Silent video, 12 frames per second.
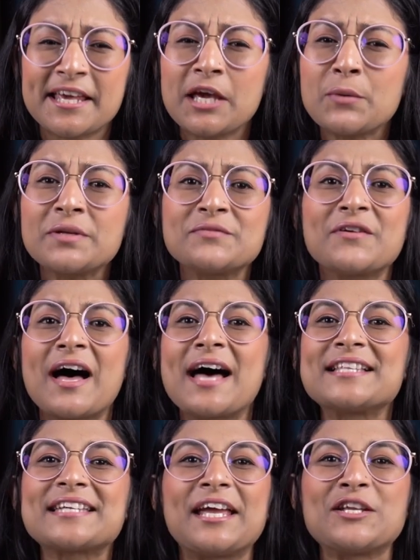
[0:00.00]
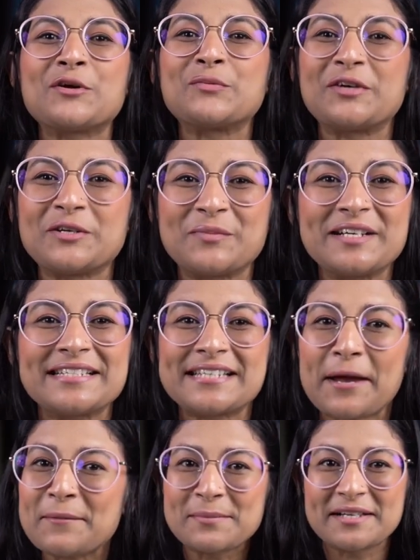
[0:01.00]
you would want in your WordPress
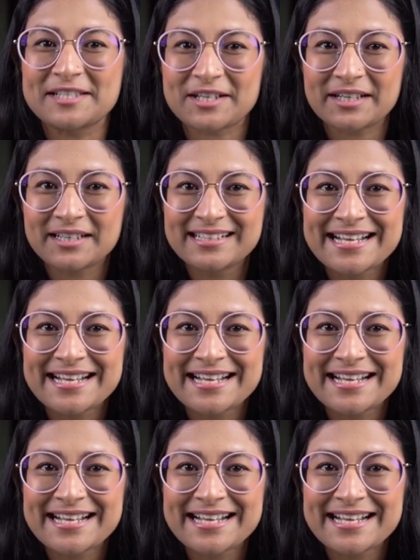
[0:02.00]
table builder?